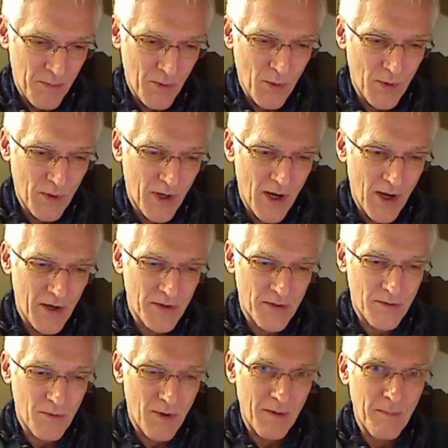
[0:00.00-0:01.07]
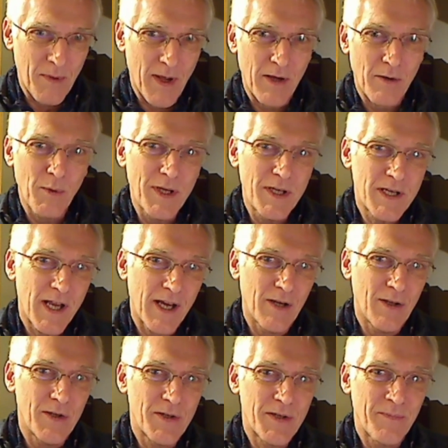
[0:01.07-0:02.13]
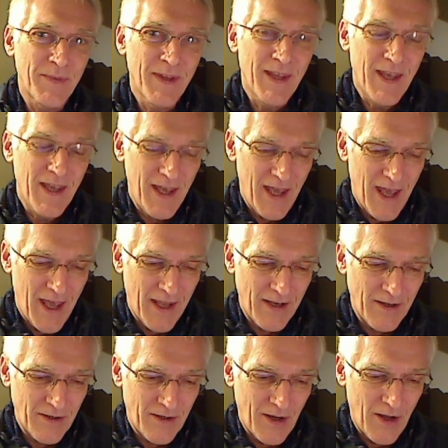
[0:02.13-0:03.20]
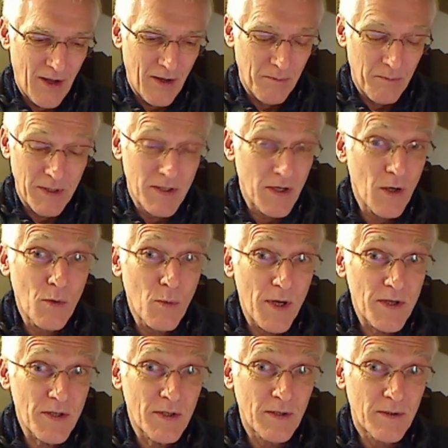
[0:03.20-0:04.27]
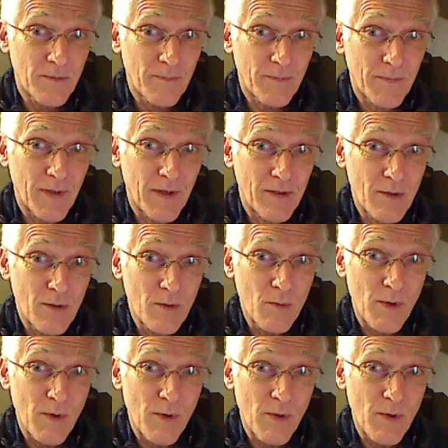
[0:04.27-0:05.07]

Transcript: broadcasts run by retailers, and um, it's a good question. It's a good